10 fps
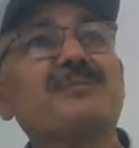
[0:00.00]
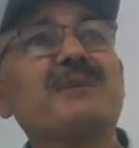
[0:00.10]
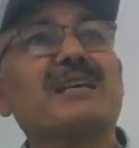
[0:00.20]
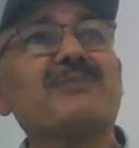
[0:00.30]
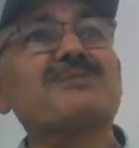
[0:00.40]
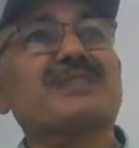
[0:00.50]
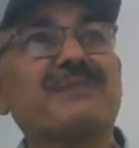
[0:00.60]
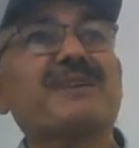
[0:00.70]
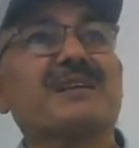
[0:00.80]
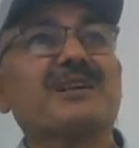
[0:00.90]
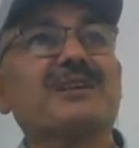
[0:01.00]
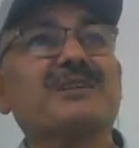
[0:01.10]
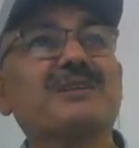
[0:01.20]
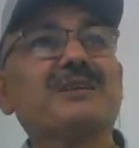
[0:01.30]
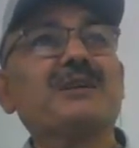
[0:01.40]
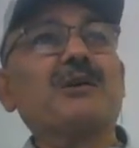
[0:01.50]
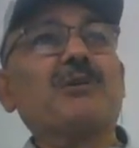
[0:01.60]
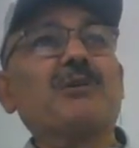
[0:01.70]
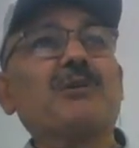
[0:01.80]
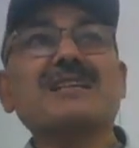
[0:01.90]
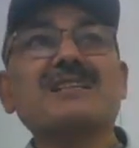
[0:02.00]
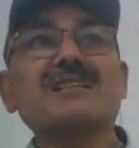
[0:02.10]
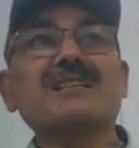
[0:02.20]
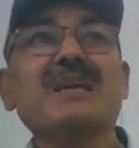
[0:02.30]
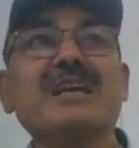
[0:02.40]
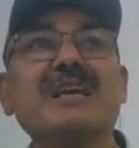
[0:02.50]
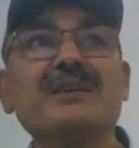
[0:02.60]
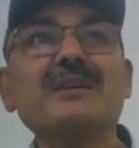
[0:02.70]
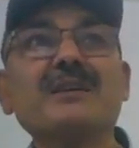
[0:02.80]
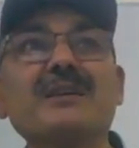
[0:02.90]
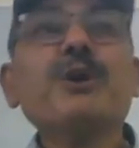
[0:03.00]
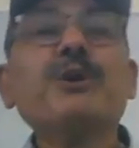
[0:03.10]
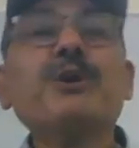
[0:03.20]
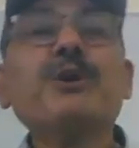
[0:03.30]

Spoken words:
becomes difficult, What does this mean? You